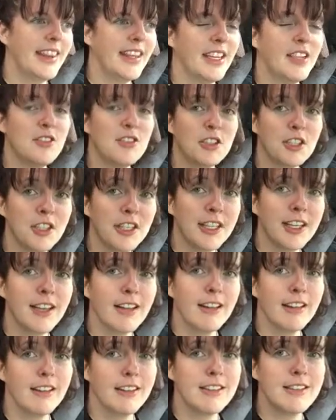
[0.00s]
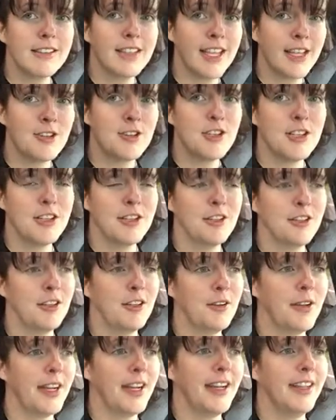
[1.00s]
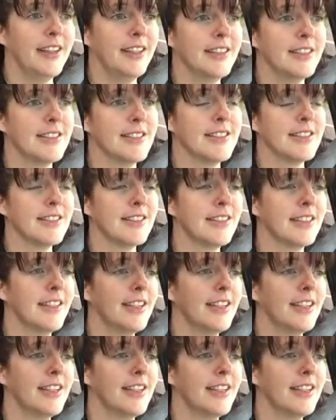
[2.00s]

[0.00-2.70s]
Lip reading: Things are gonna get a little sketchy here, you guys.